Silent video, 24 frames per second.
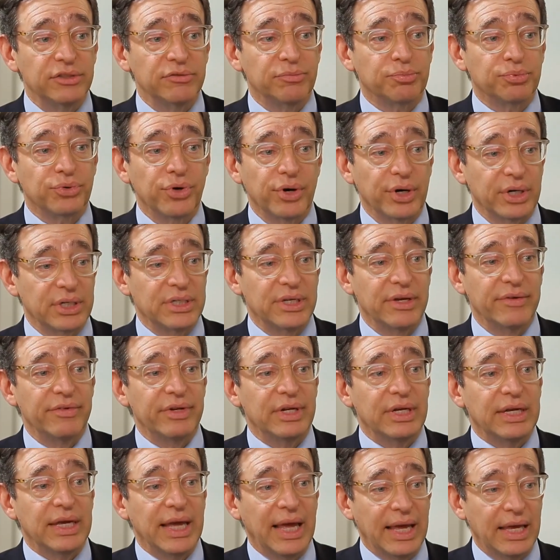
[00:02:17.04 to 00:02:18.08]
of
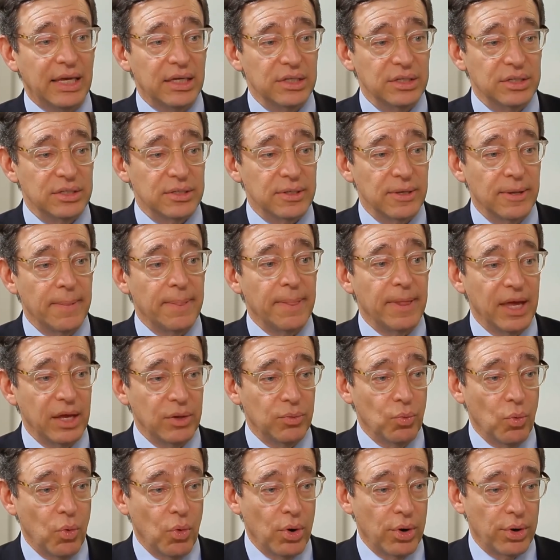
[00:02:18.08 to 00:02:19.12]
productivity gains
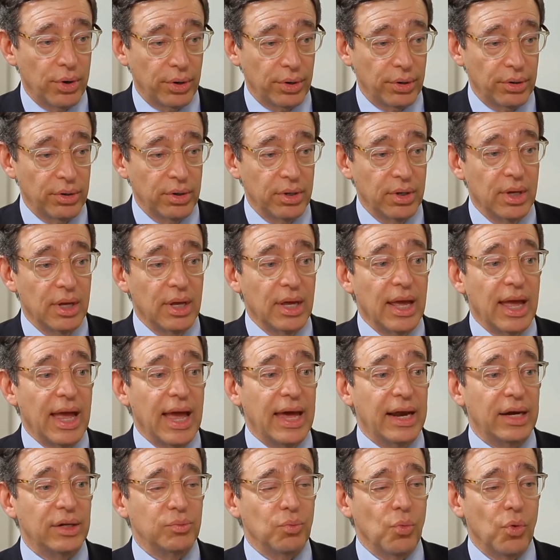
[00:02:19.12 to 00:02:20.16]
in water
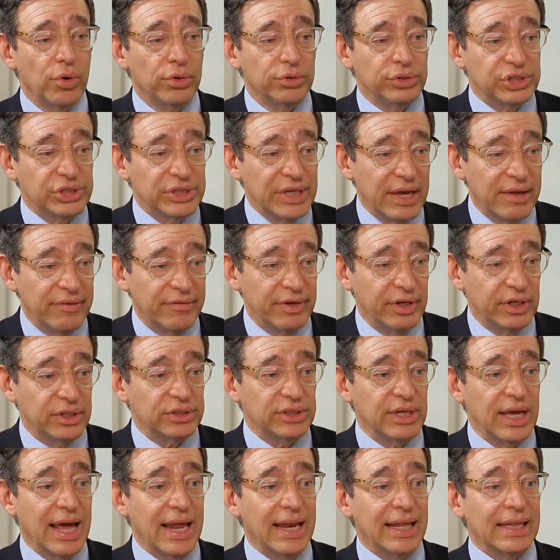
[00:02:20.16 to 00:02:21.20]
and in water
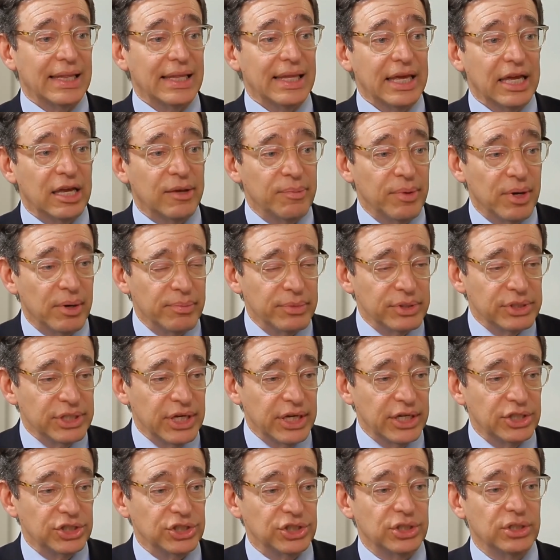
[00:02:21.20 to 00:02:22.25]
savings and in leak
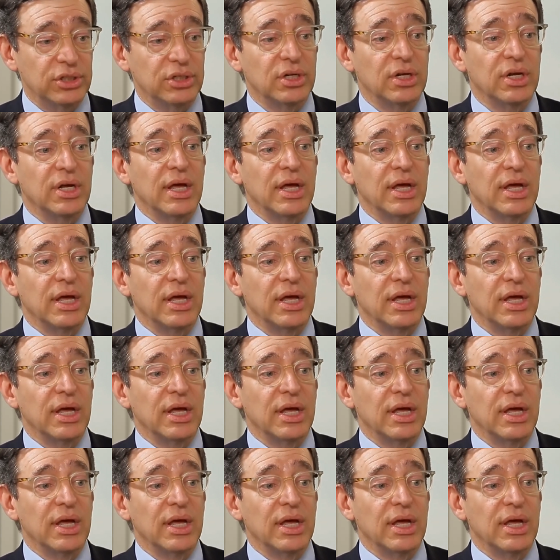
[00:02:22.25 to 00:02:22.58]
minimization